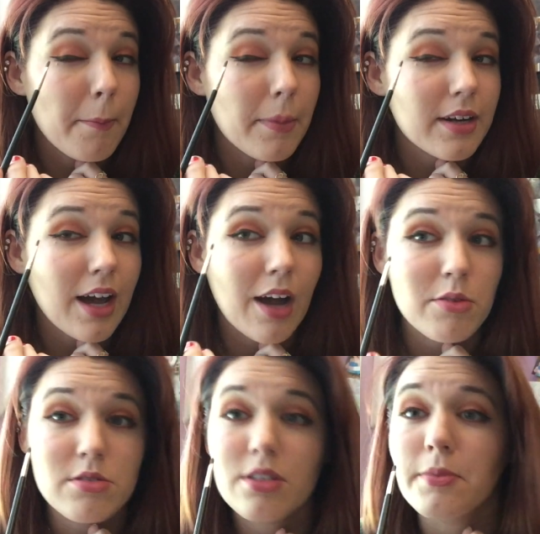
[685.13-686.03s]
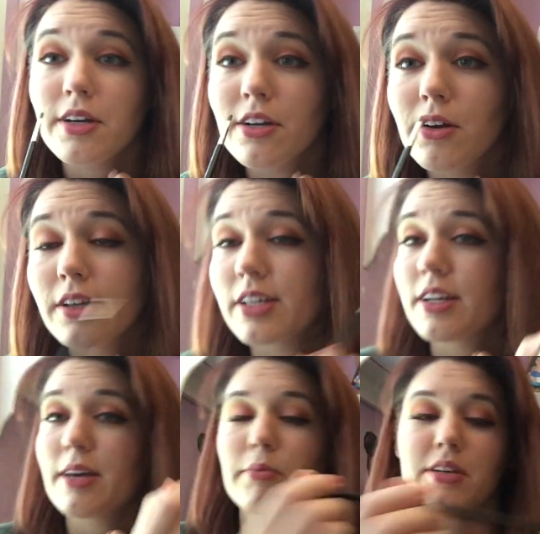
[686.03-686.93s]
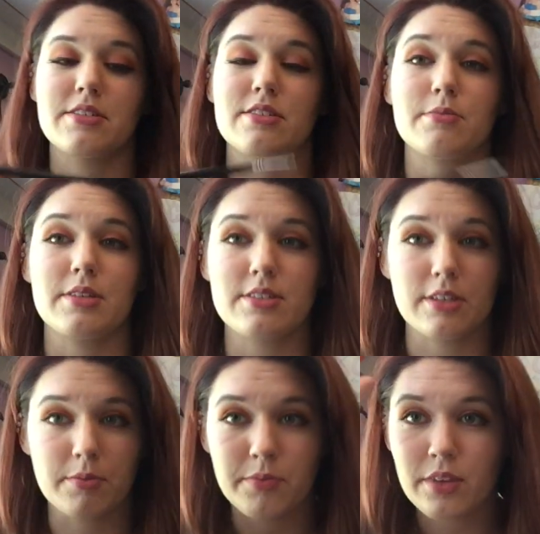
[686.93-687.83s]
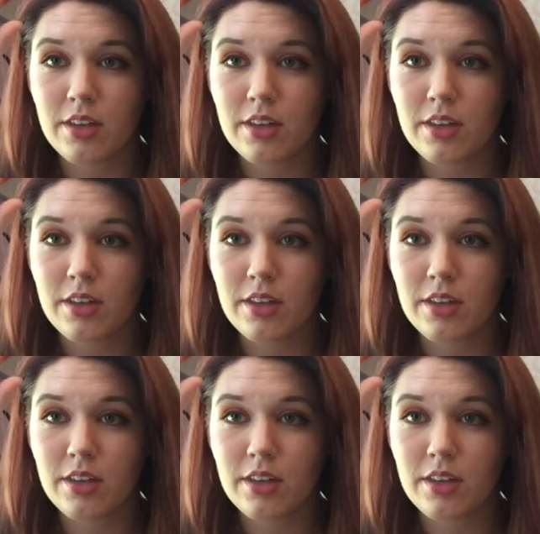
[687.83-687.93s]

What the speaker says: But I was committed already, and I had places to be, so